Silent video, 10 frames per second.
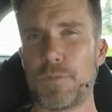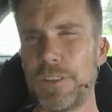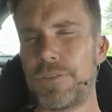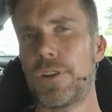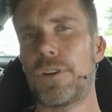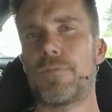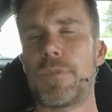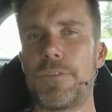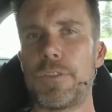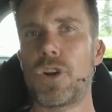if you're
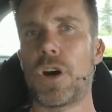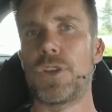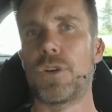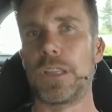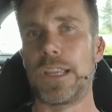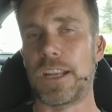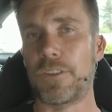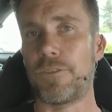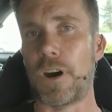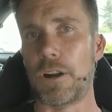if you've got your leading
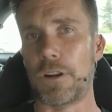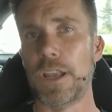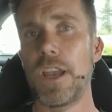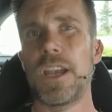firing,